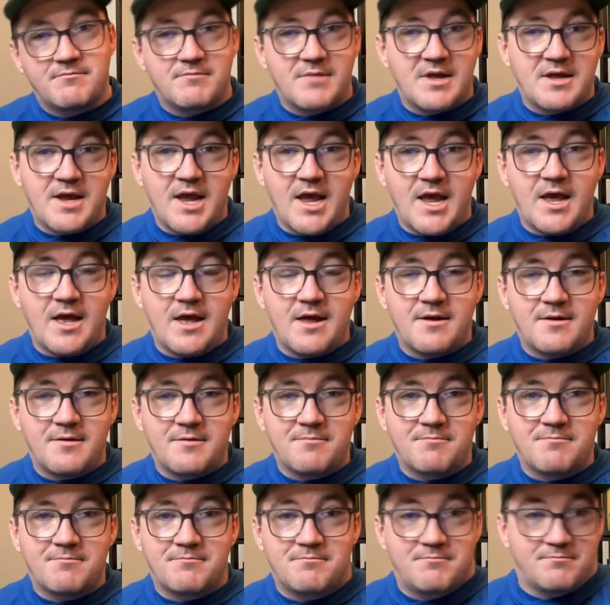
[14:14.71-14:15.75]
and
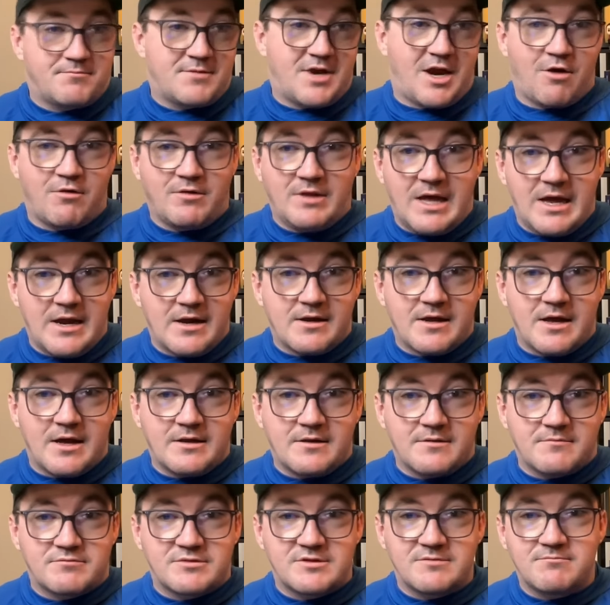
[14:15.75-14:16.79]
Carolina got
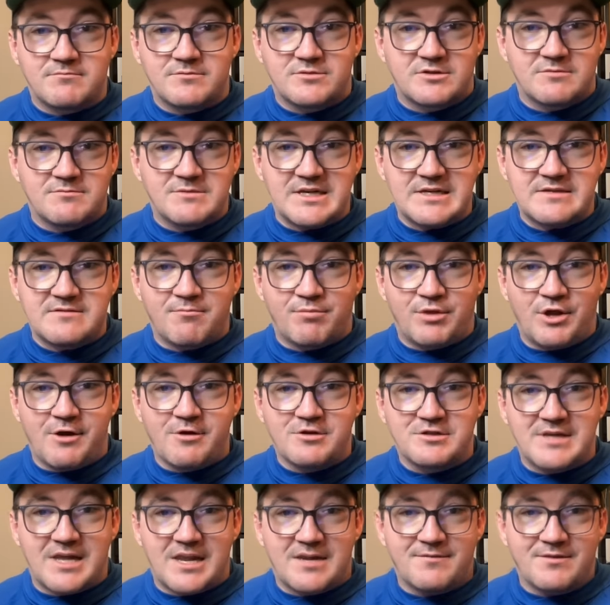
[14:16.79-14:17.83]
some decent players
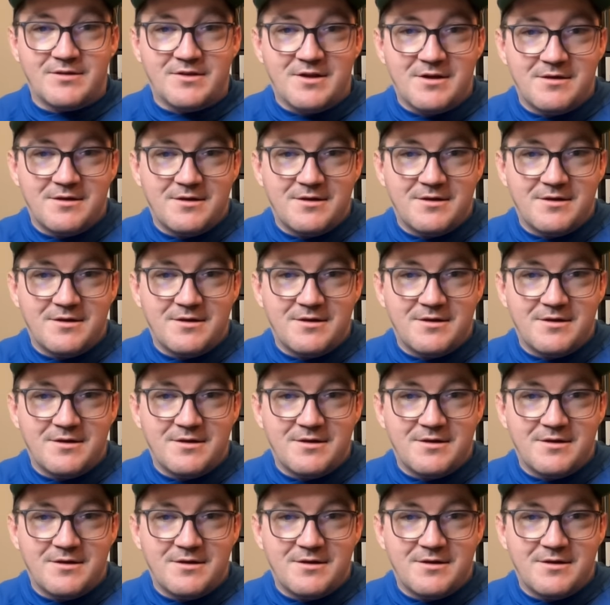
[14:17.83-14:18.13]
out of it.